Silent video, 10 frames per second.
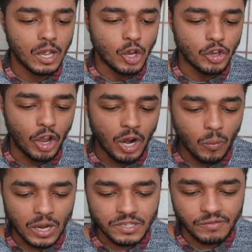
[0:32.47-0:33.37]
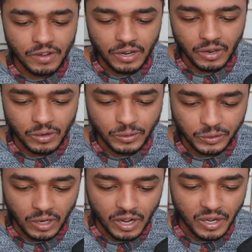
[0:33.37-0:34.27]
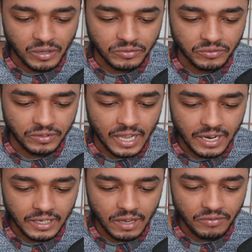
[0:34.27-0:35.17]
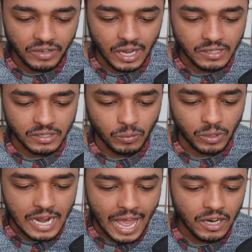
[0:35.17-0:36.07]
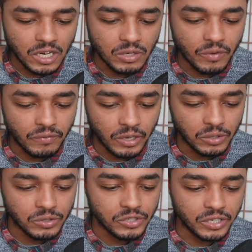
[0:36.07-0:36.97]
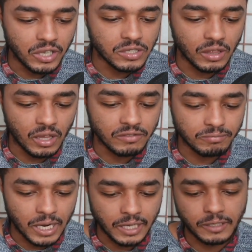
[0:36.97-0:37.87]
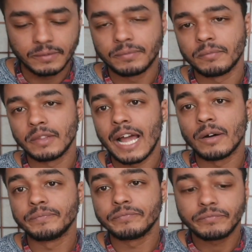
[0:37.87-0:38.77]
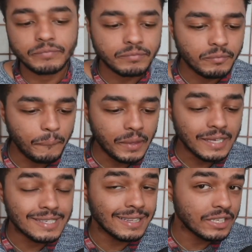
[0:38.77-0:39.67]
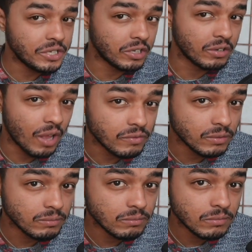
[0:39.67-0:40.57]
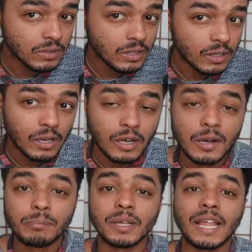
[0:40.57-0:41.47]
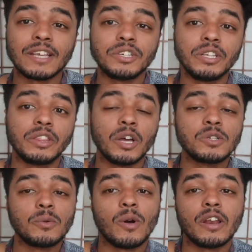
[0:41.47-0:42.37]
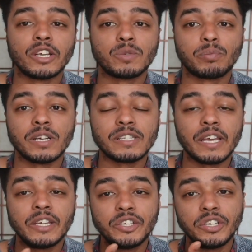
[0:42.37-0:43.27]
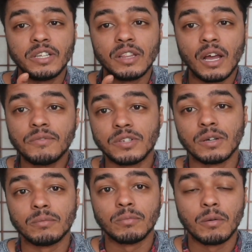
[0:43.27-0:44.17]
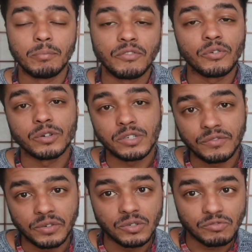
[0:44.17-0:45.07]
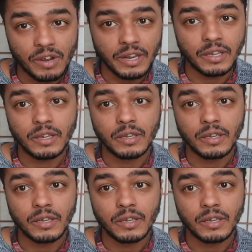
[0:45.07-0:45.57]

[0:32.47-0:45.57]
You're gonna watch a video of 90 Day Fiance where Natalie reveals she doesn't love Mike. Now, it's not that she don't love him, but that she doesn't want to express that she loves him before she feels ready.